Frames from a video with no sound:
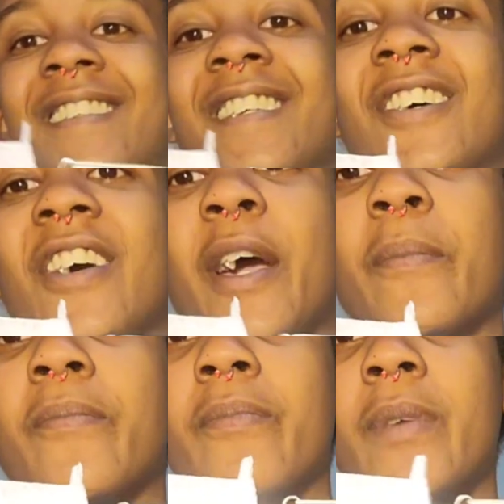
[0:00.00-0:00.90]
Okay,
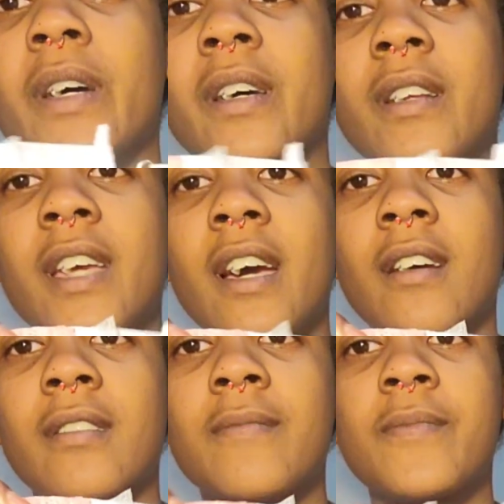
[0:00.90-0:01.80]
but yeah,
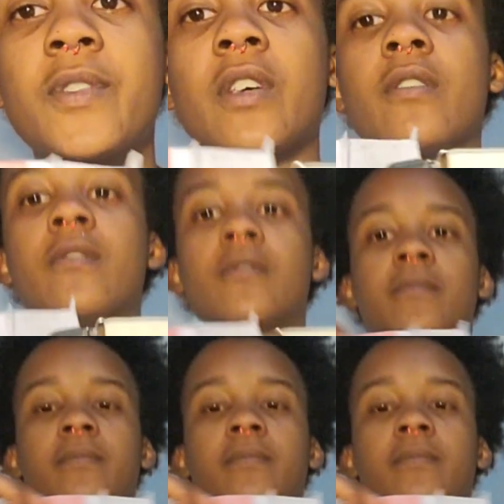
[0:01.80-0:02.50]
so